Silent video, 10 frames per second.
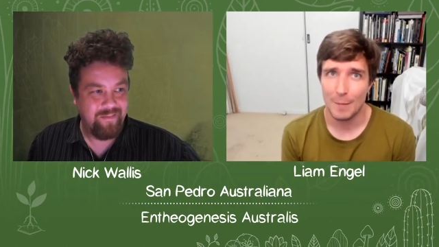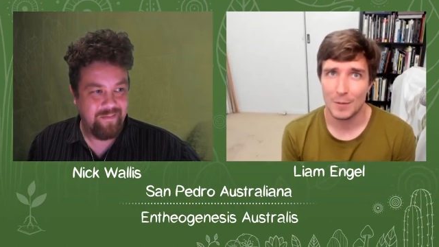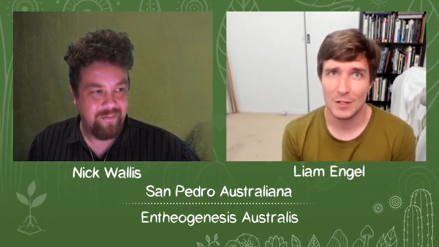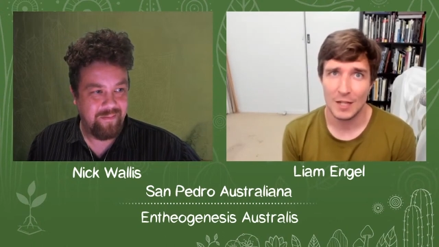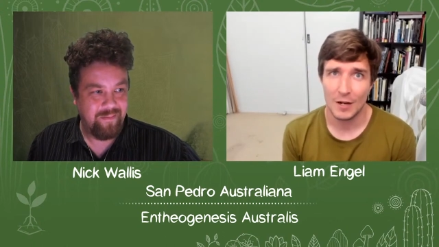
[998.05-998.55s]

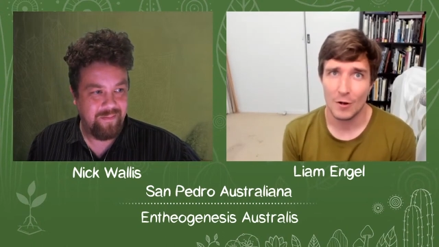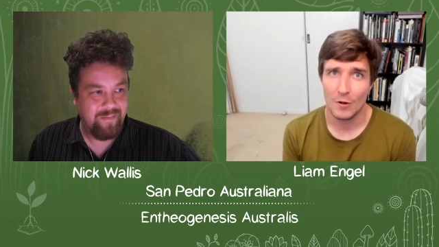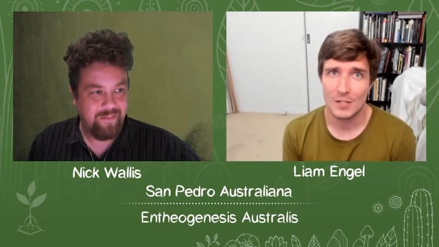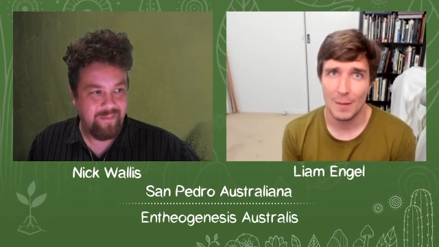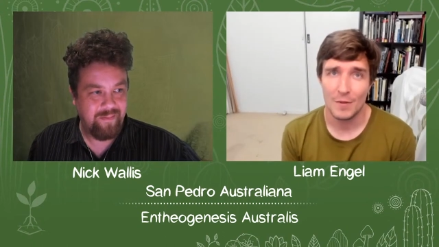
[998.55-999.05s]
Speaker 1: because I know
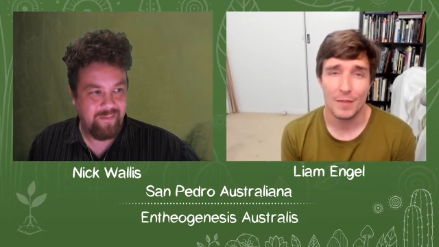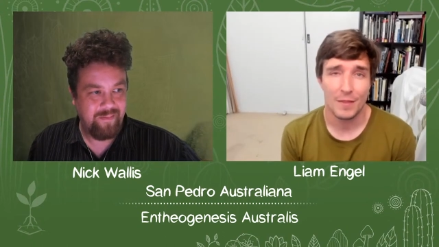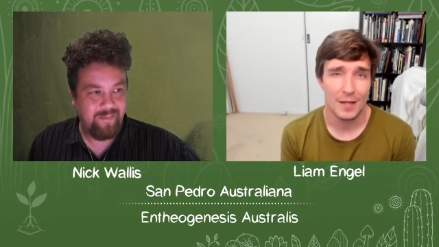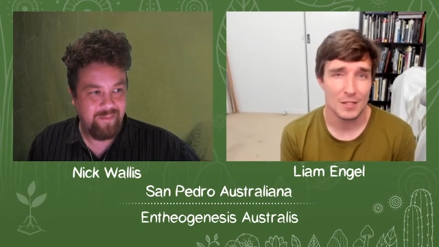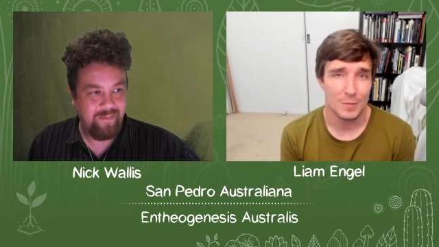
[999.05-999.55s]
some of the
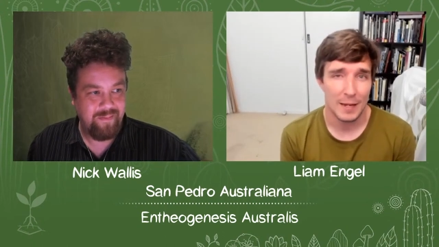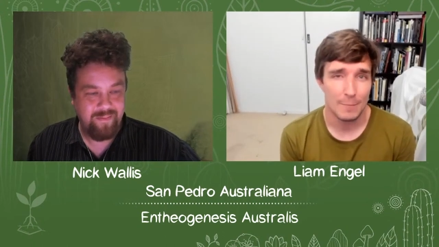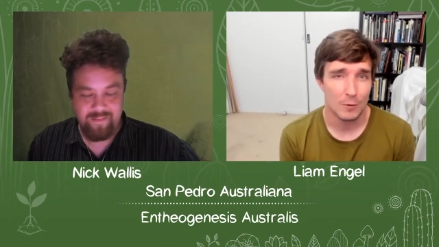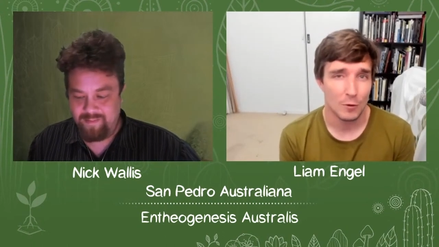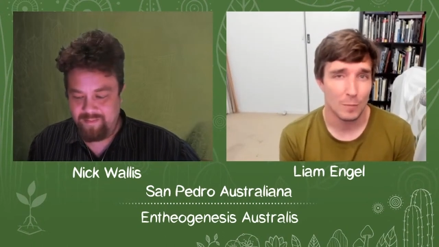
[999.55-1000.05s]
things
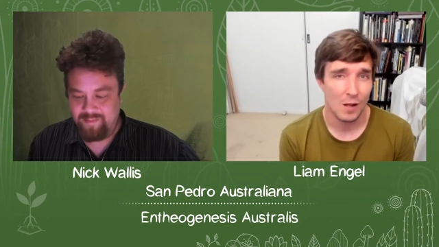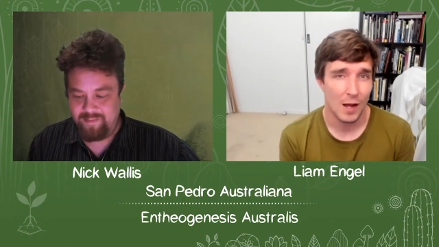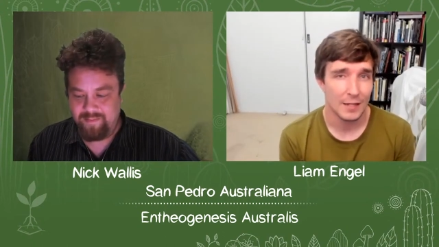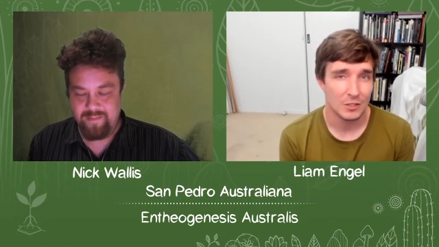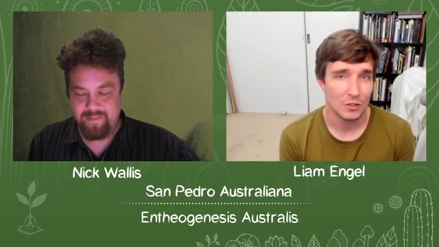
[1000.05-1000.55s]
people are
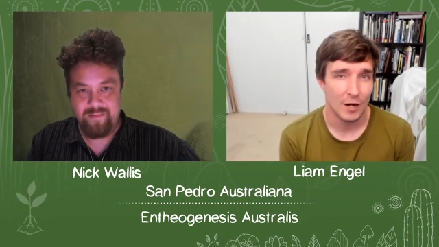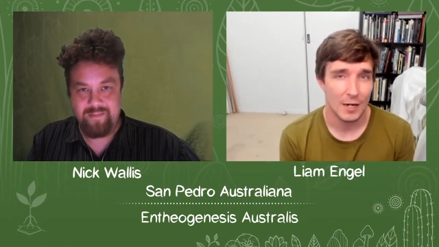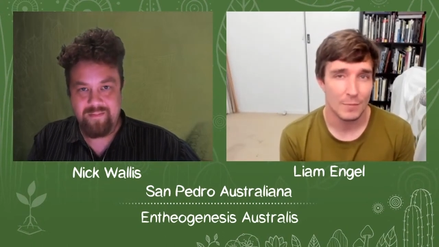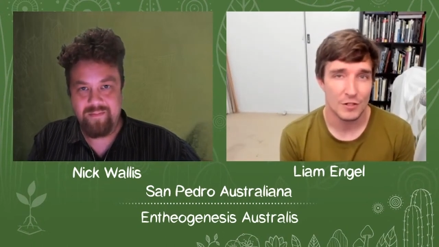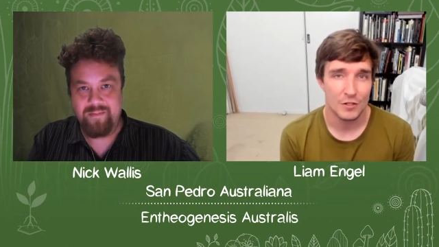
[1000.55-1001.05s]
applying to try to
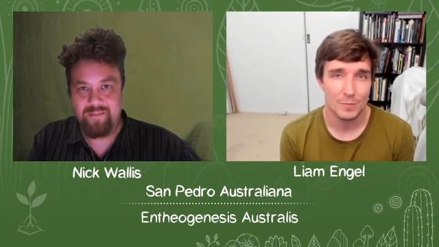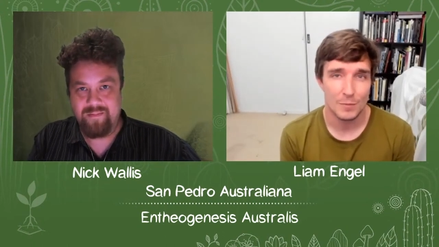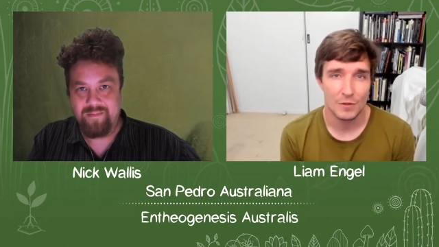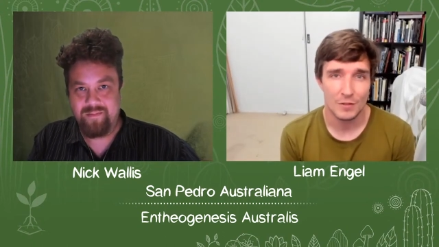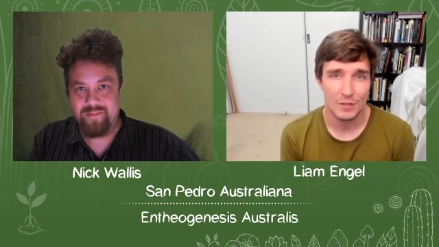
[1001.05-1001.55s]
produce
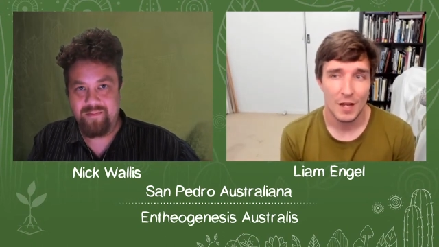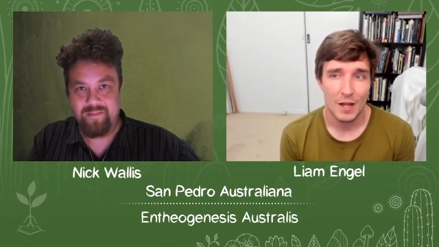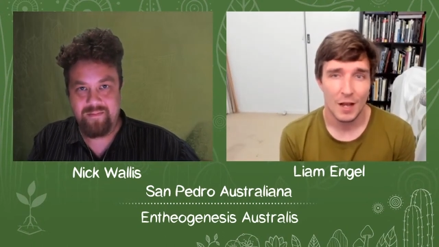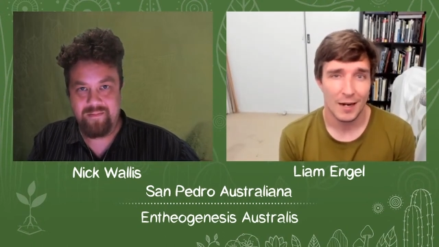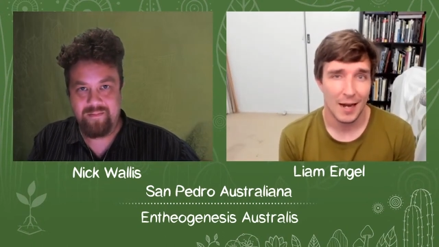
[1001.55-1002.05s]
mutants
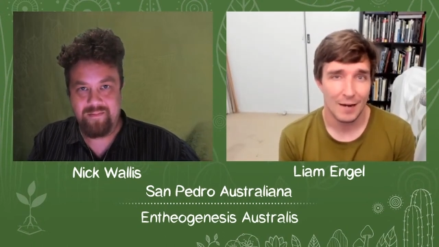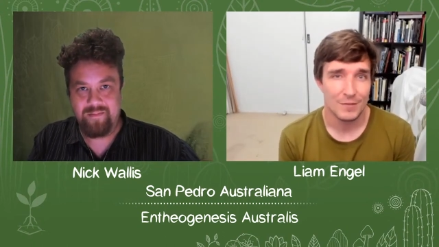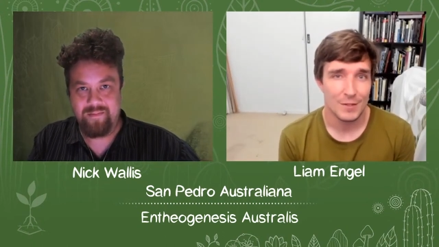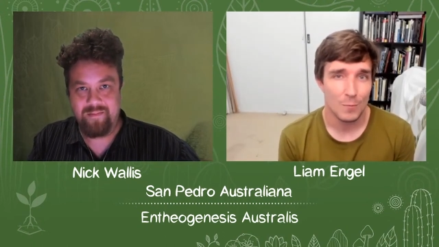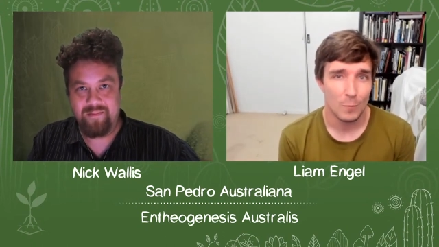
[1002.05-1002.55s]
are kind of
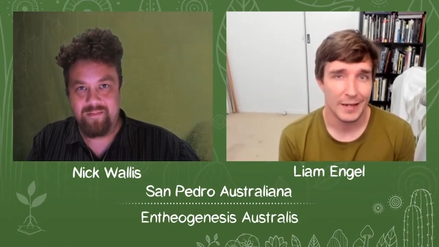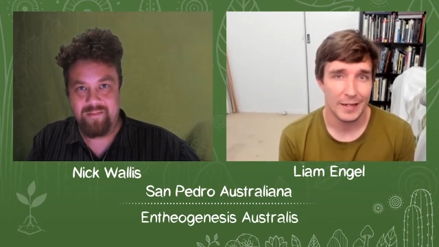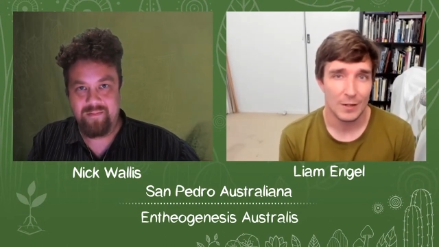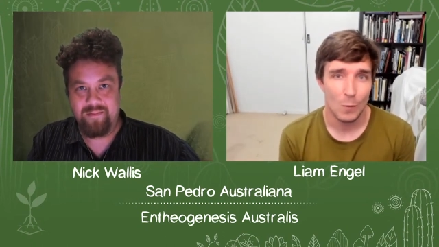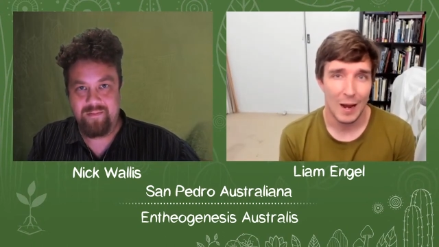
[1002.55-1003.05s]
some
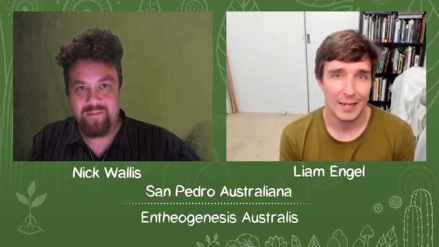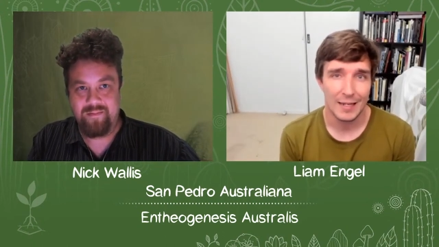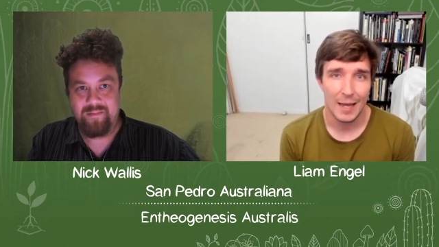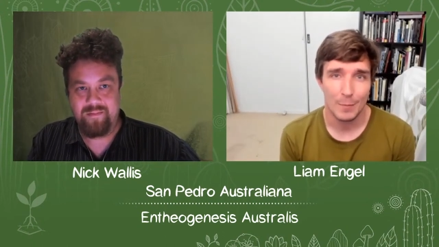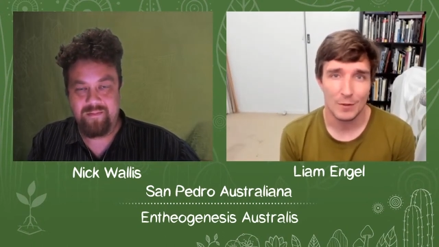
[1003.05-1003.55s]
weird and wacky
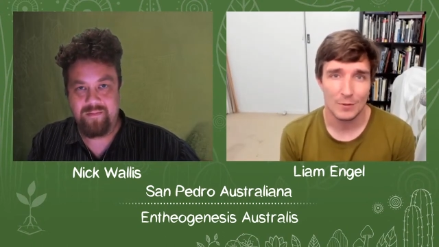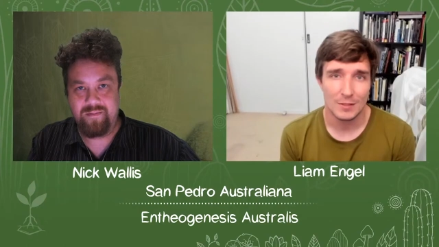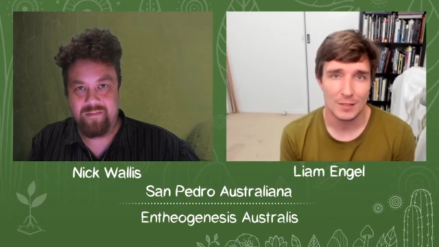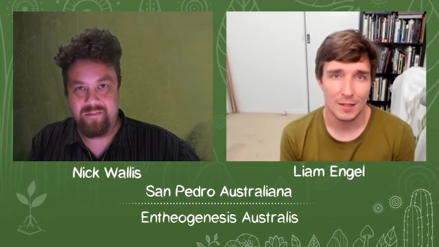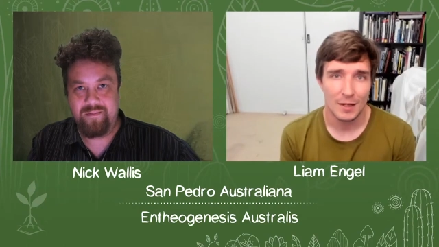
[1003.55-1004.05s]

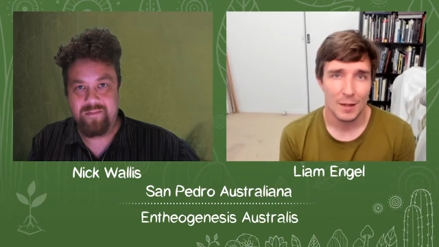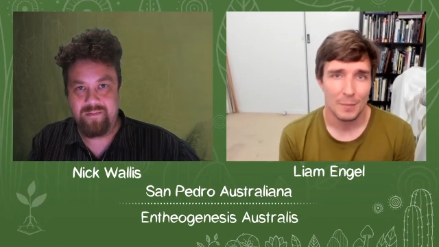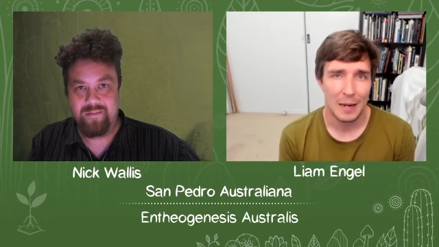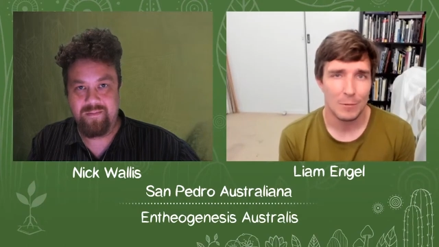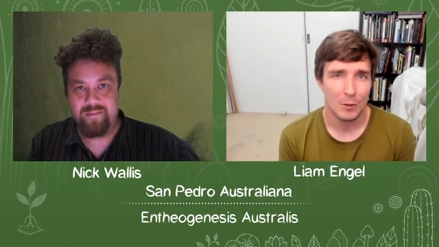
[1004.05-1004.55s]
chemicals that
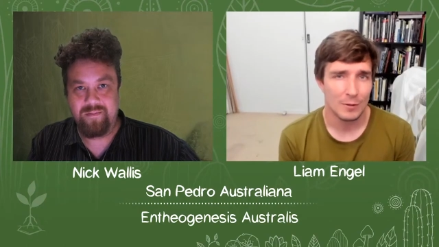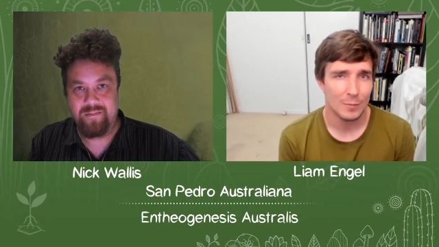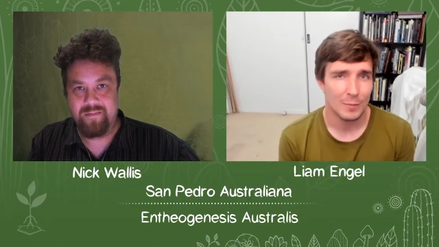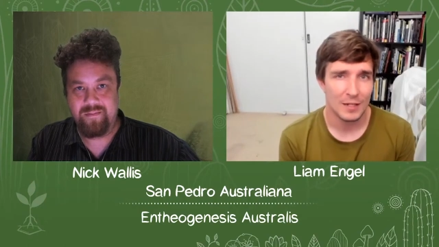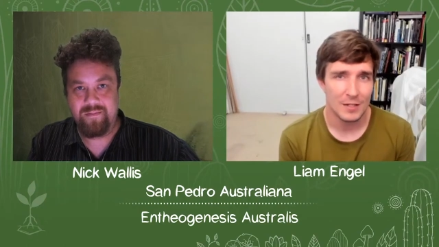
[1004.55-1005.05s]
people are a
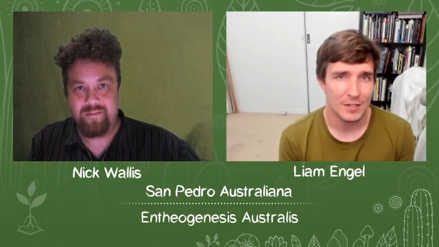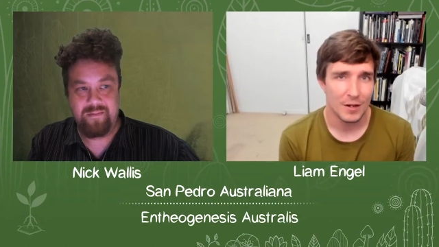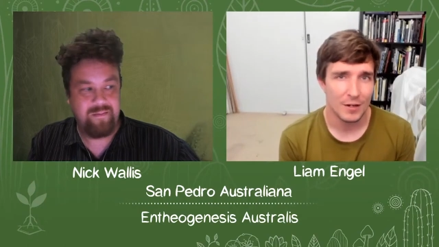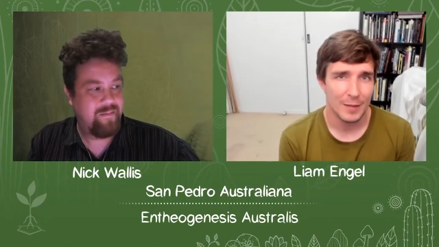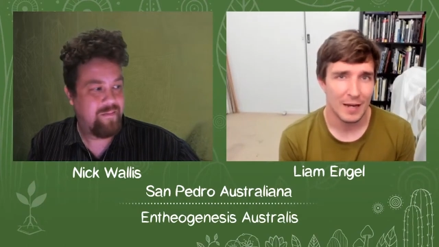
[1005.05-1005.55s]
little bit
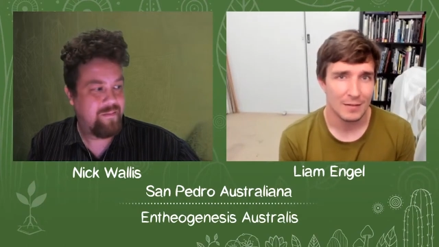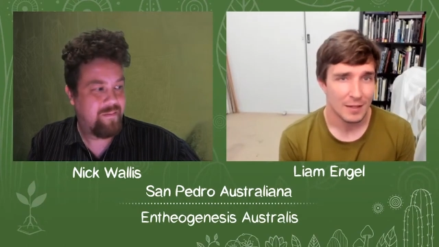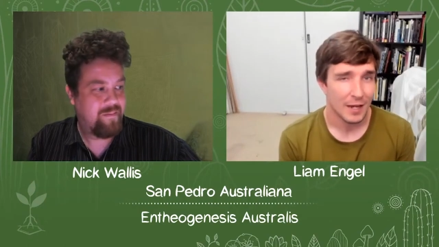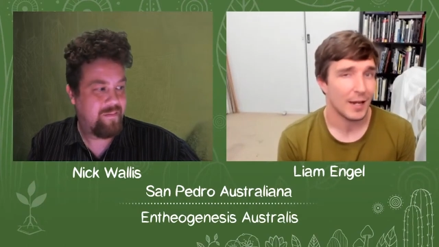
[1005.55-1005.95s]
concerned about.